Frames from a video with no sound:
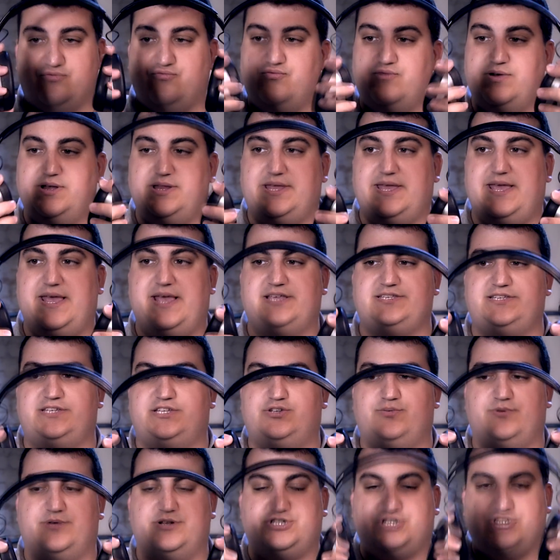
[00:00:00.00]
are really easy
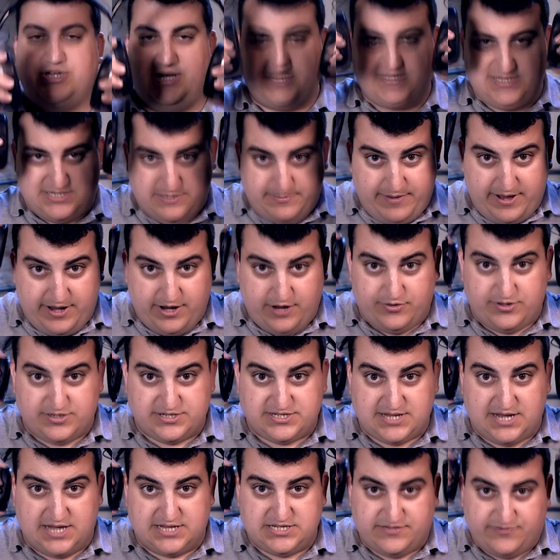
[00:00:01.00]
to adjust depending on the
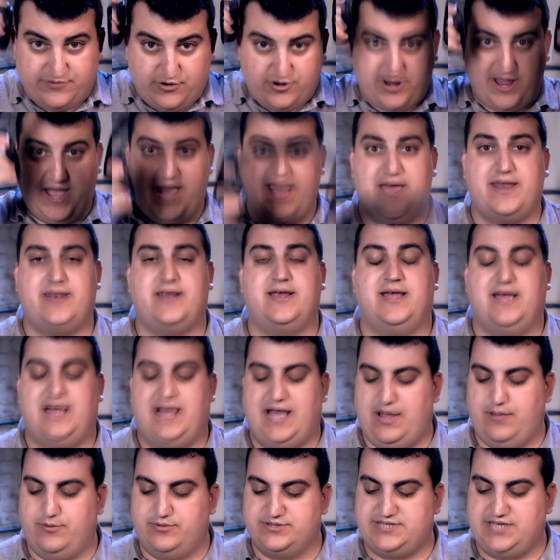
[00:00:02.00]
size of your head.
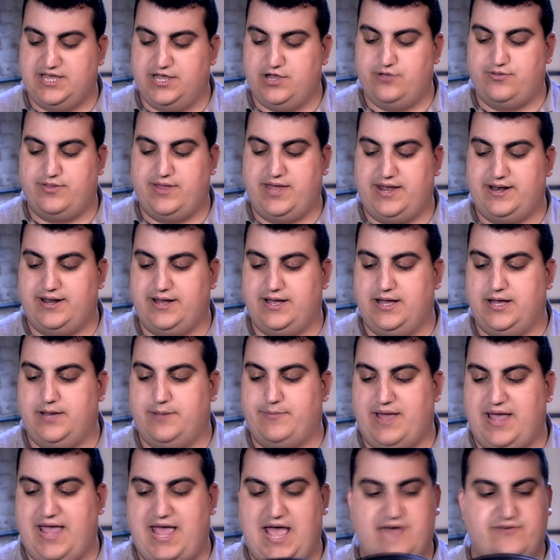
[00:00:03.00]
I will tell you that
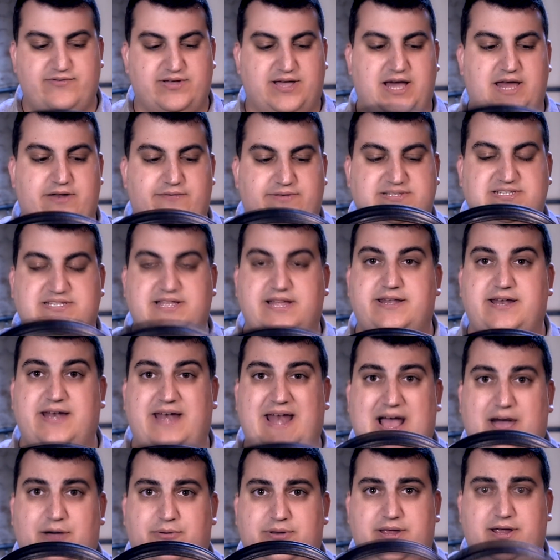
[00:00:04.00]
I have it kind of
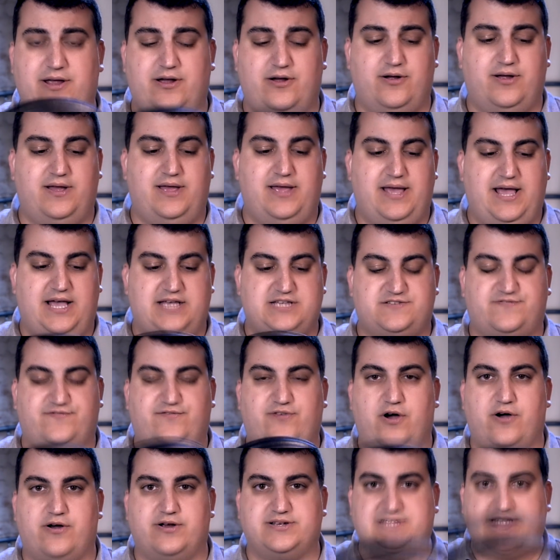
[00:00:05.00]
extended out here as
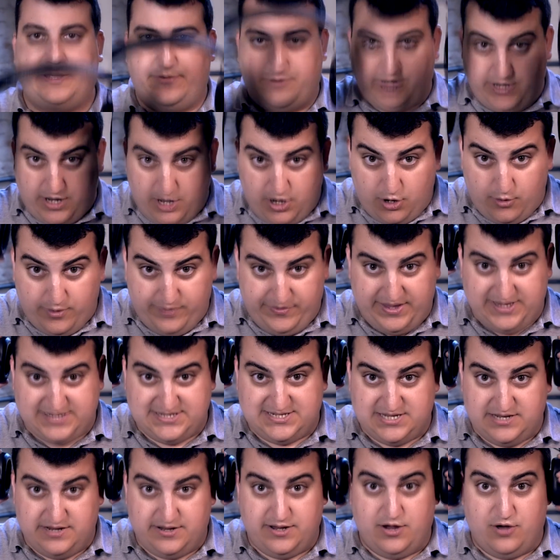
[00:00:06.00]
far as they would go, and they
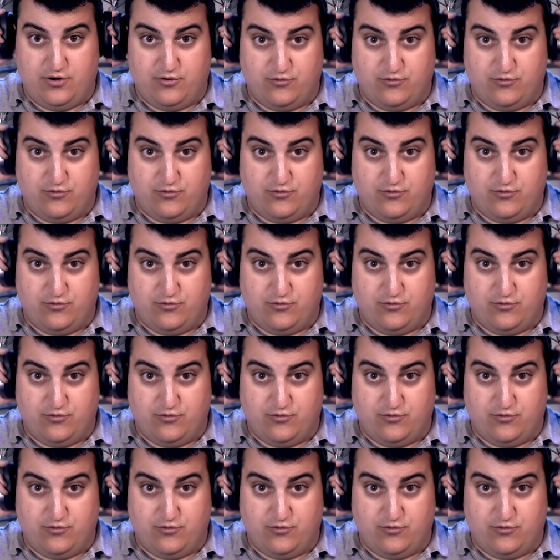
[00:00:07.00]
sit